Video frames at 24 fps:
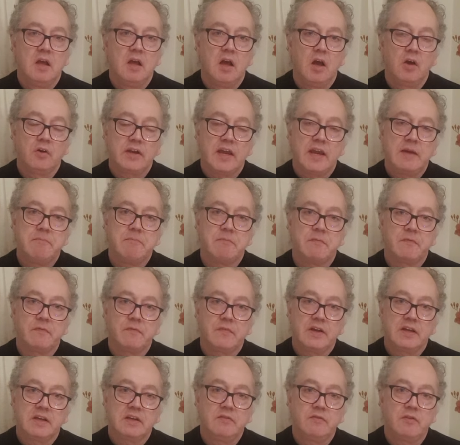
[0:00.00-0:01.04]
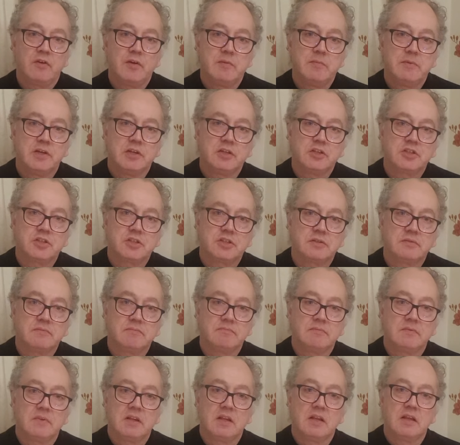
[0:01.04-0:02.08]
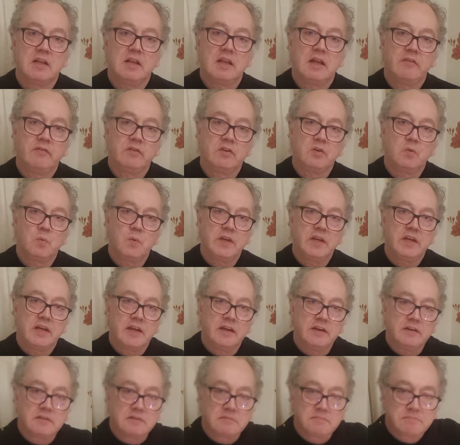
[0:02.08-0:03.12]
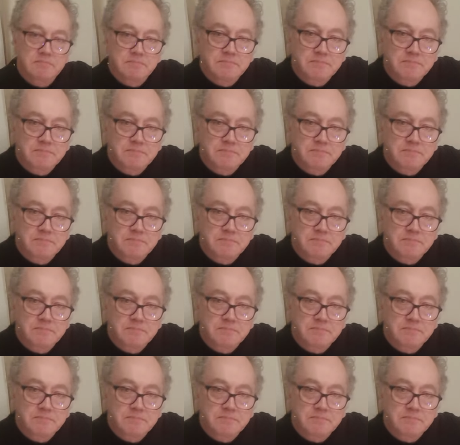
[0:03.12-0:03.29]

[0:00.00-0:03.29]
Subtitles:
Okay, thank you very much. Have a good weekend.